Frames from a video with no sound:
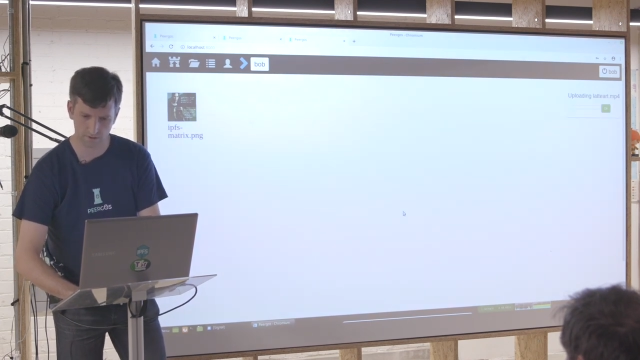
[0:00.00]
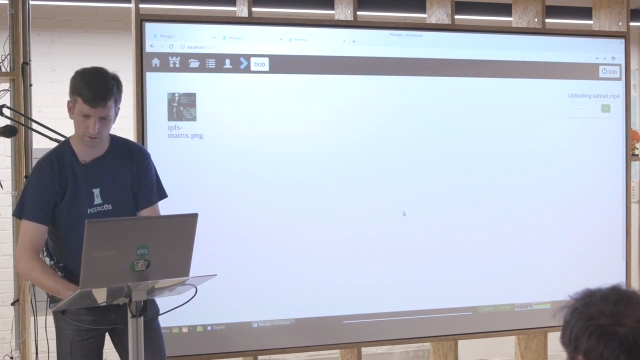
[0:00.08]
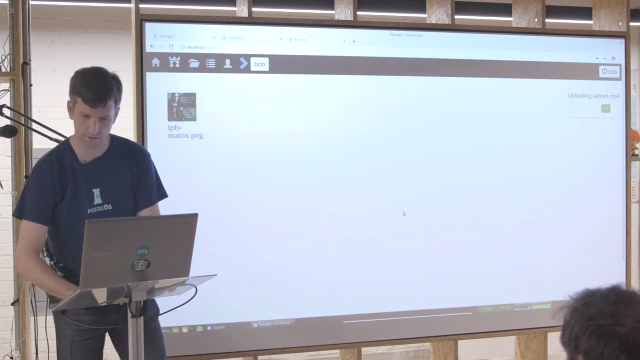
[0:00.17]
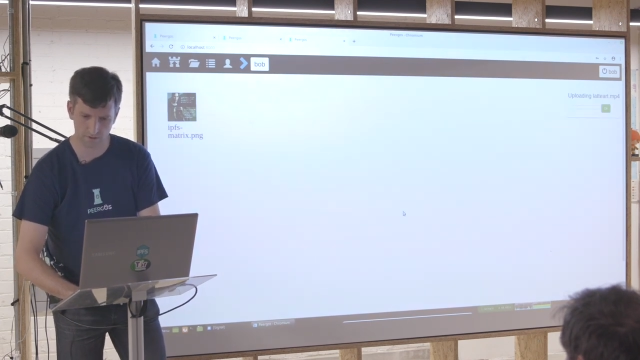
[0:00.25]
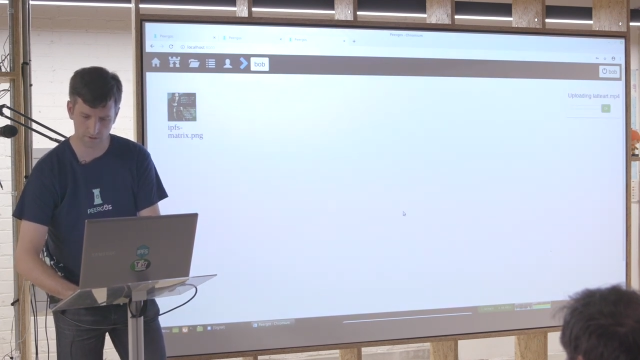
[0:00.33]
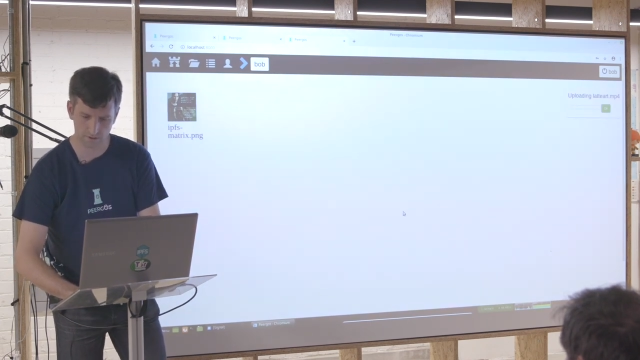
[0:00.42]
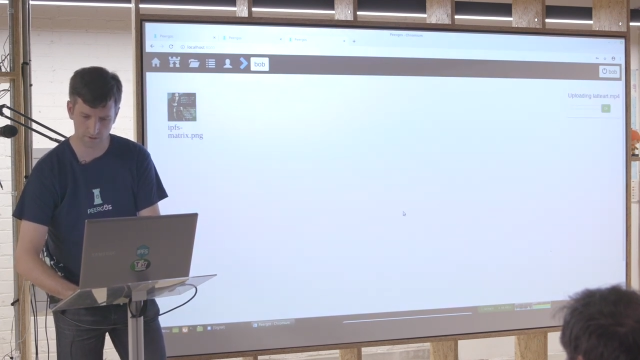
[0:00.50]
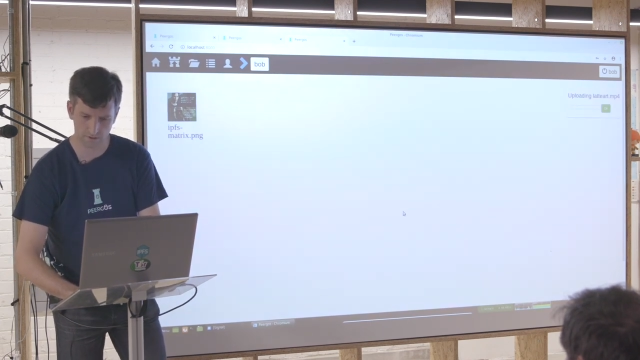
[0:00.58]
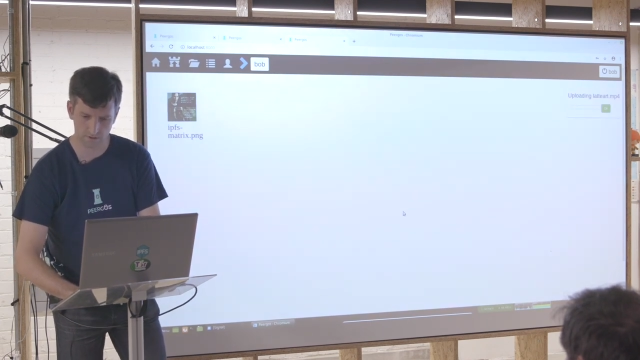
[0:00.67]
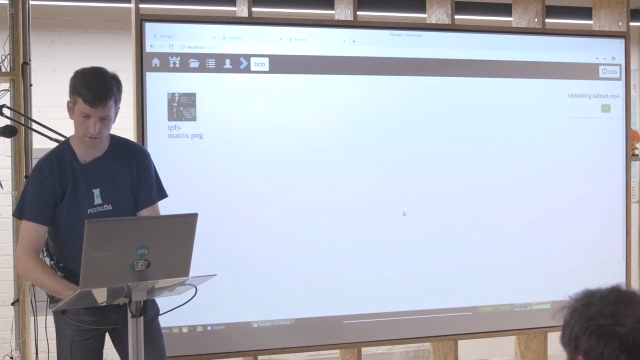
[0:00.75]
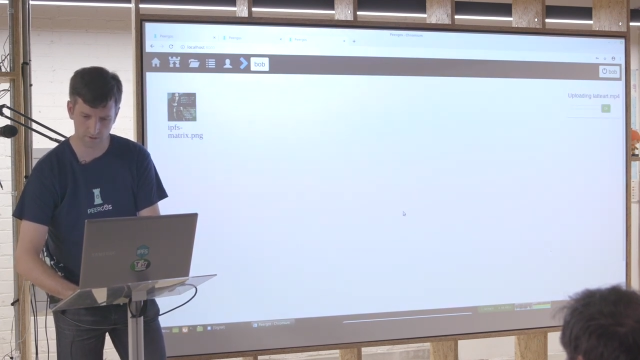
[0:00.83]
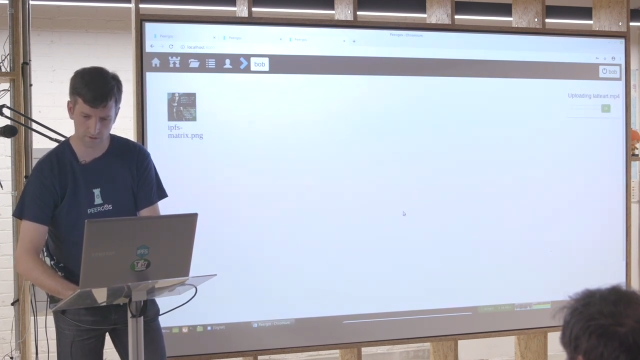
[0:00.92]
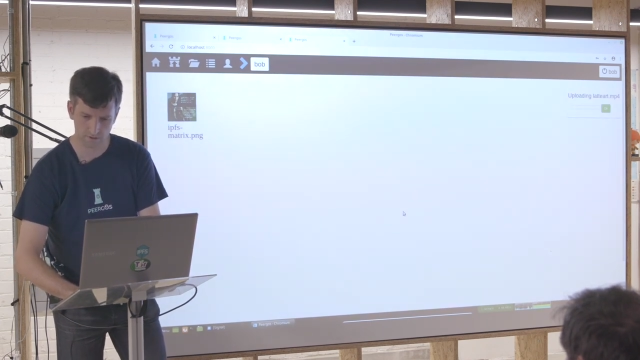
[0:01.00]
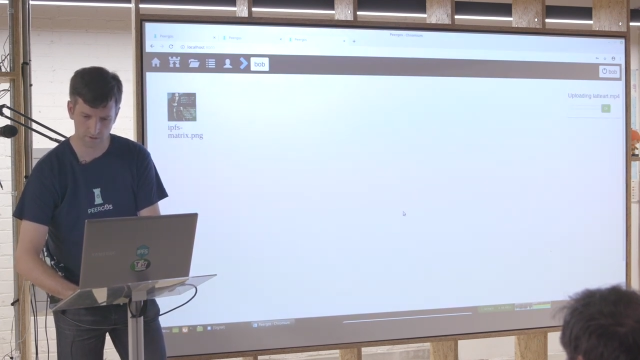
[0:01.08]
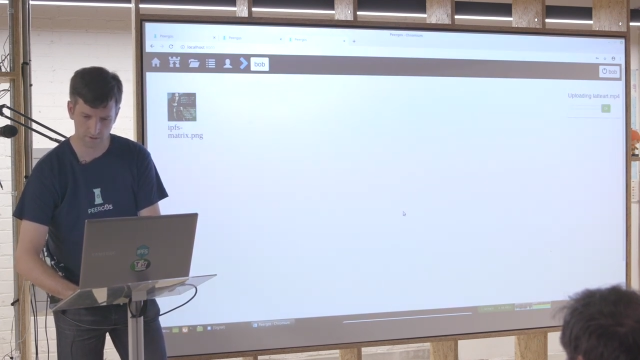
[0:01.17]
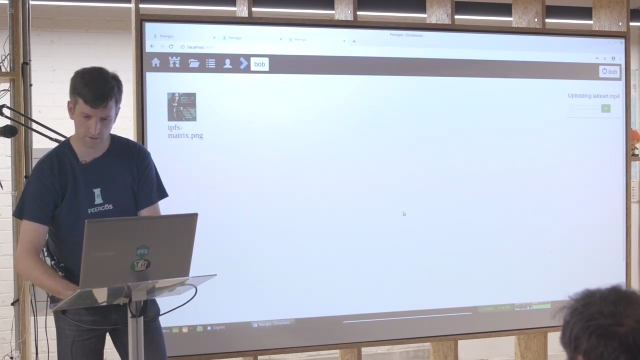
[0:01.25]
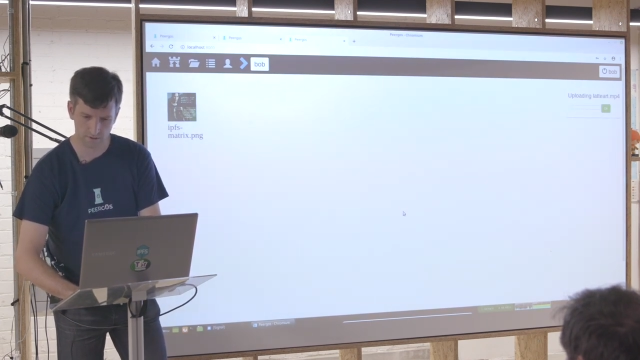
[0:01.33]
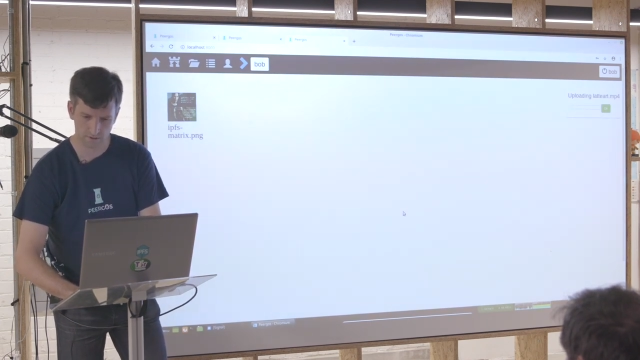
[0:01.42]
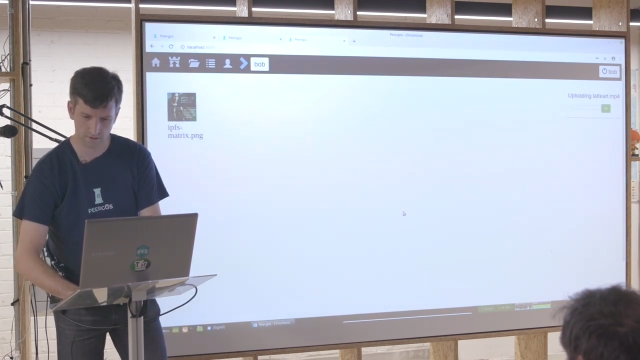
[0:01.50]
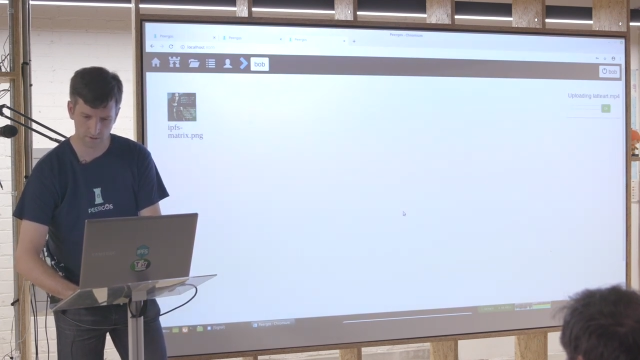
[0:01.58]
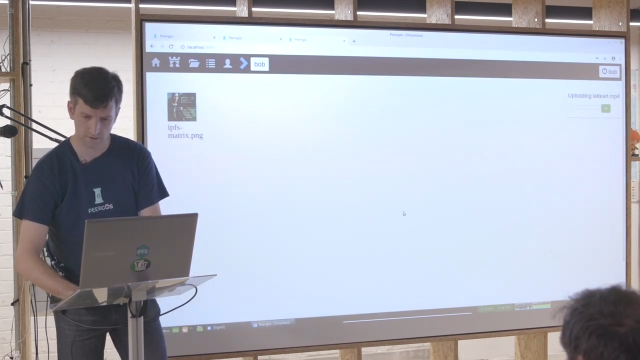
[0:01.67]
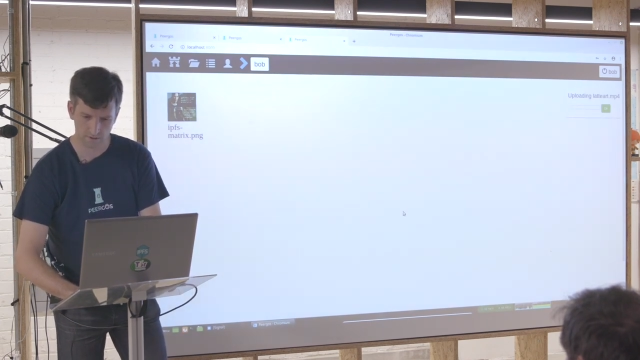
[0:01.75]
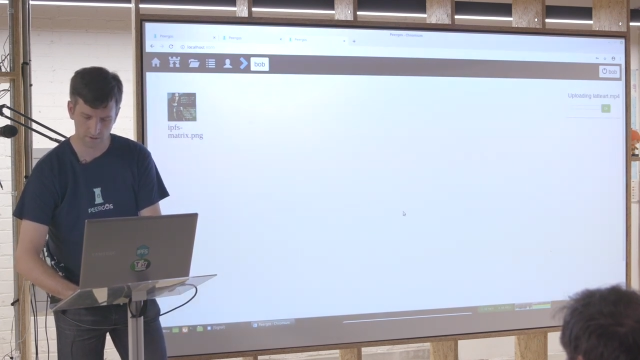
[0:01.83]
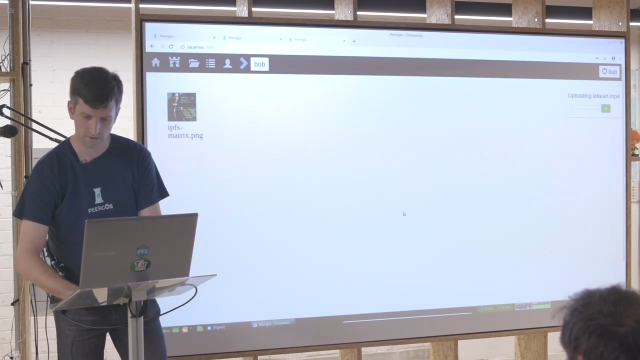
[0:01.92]

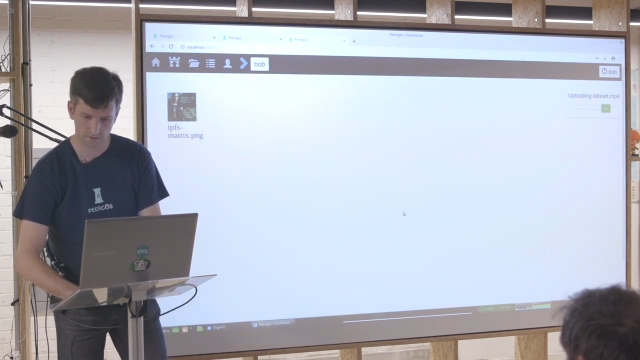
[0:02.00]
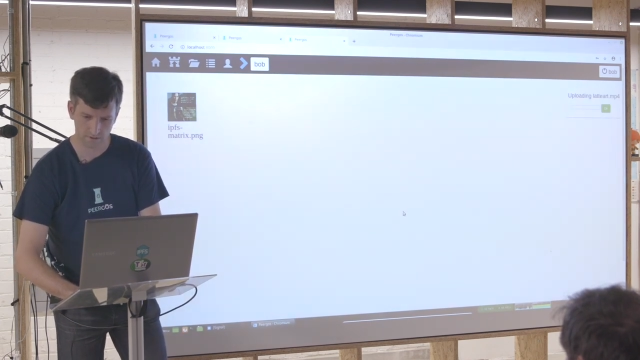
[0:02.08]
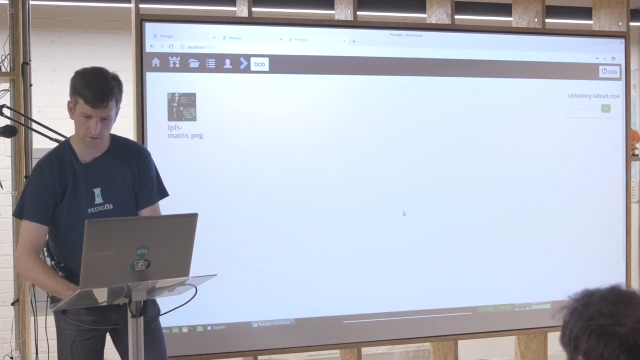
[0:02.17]
(silence)